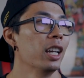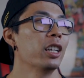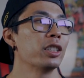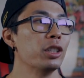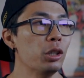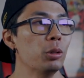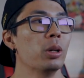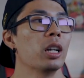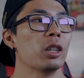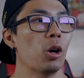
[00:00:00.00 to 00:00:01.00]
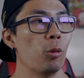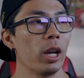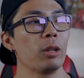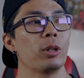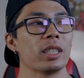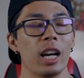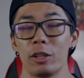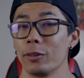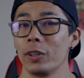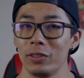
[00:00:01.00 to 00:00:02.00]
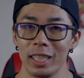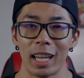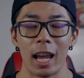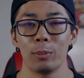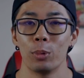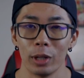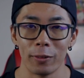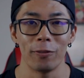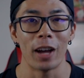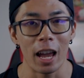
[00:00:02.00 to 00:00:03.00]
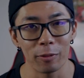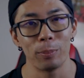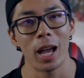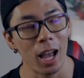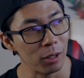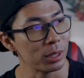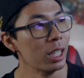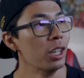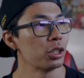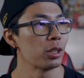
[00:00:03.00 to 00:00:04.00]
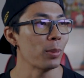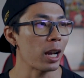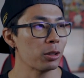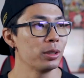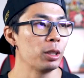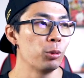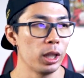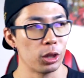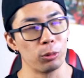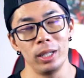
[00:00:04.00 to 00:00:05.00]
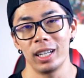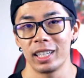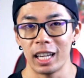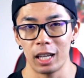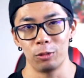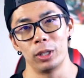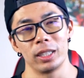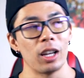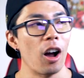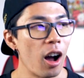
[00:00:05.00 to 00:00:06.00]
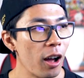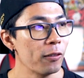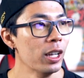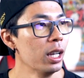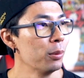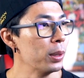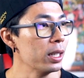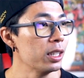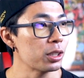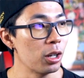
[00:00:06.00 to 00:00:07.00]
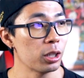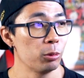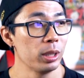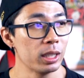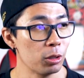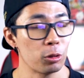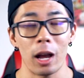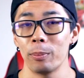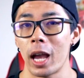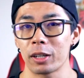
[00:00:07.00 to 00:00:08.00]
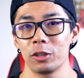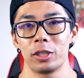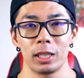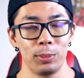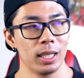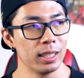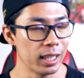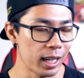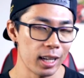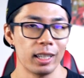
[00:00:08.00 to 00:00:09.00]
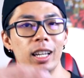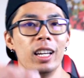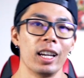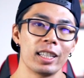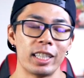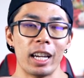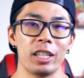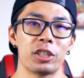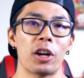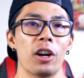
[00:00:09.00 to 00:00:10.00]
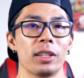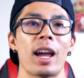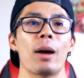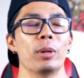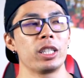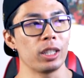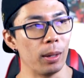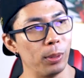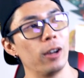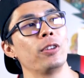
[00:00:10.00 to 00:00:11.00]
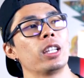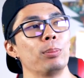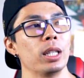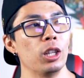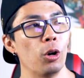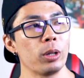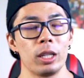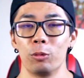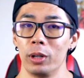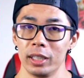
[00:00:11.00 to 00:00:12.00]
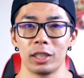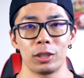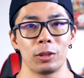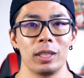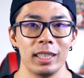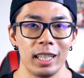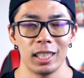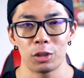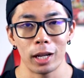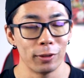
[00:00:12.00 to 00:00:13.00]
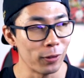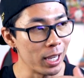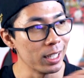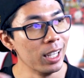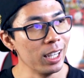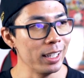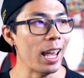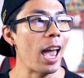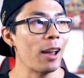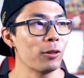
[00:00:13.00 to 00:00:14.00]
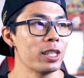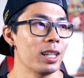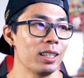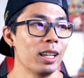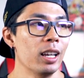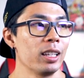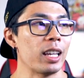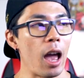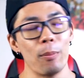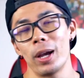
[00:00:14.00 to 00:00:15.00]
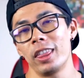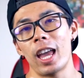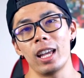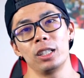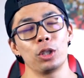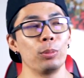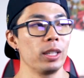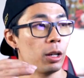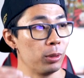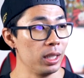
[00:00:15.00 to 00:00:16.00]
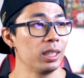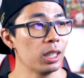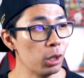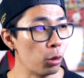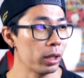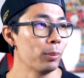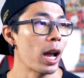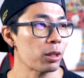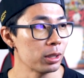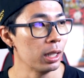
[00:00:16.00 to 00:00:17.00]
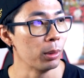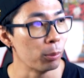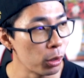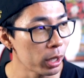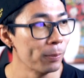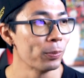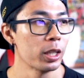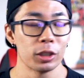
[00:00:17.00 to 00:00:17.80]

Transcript: His new low win was 159.5 pounds. So the macros in week 3 again was off, but it's all good. We still dropped macros just because I kind of gauged on how much above and below he was on certain days. I tried to find an average, and yeah, by that it told me that we need to lower the macros a little bit more.